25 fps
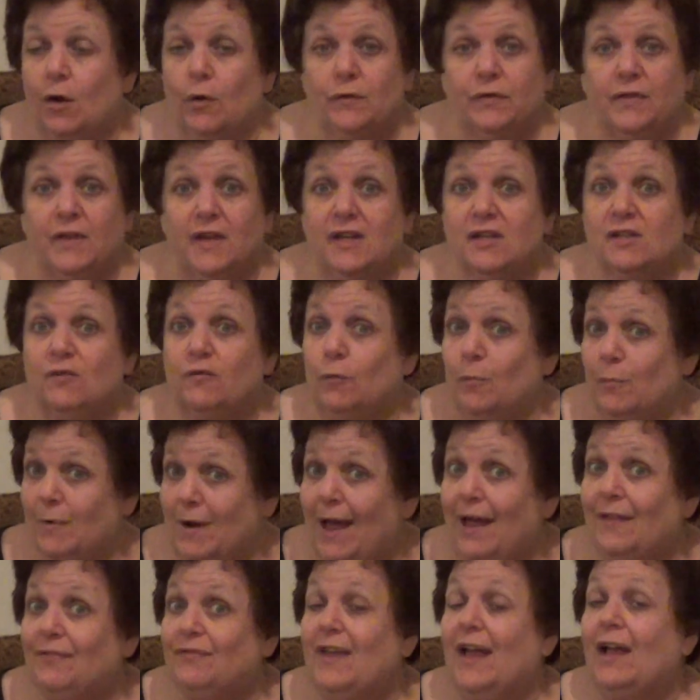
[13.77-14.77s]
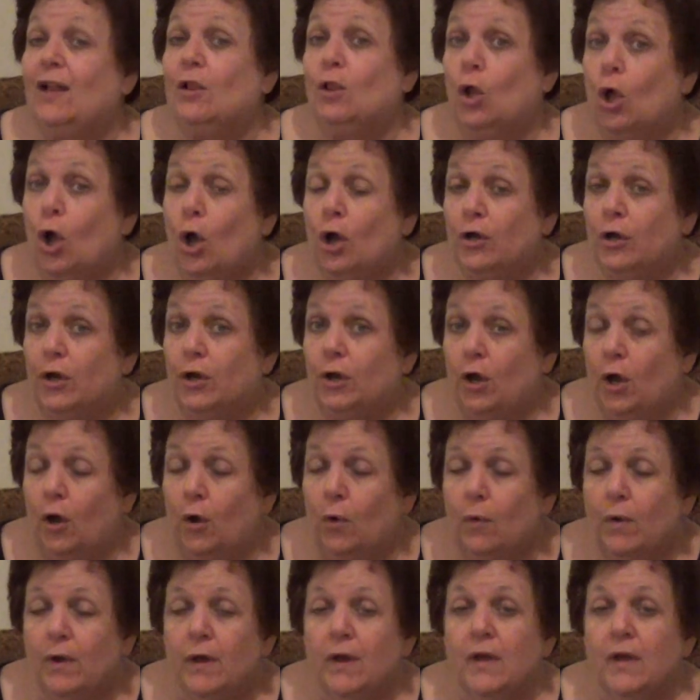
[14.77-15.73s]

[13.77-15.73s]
are things from not that long ago.